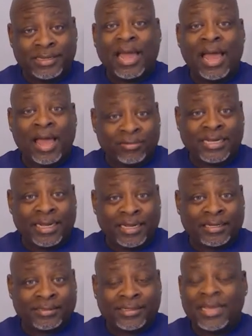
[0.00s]
I'll take
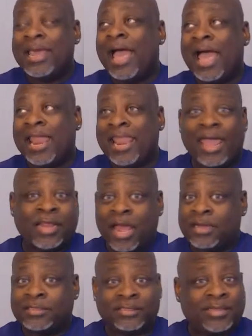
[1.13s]
it. I
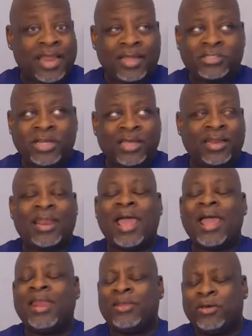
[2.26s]
just like chicken, and I
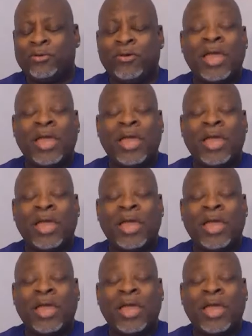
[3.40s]
know